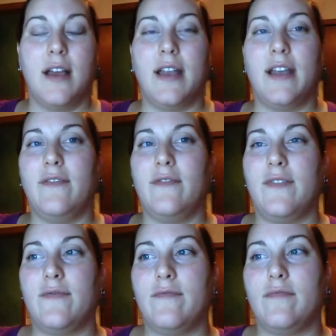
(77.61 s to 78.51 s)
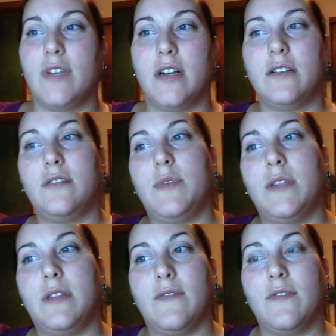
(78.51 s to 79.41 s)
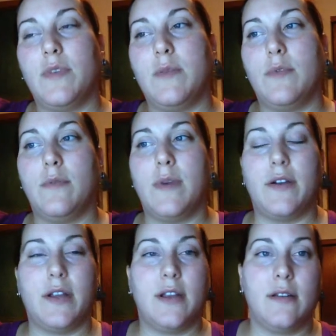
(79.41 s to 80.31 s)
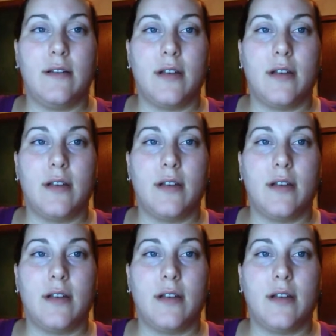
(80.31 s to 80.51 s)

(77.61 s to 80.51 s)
and I've talked to different people about it,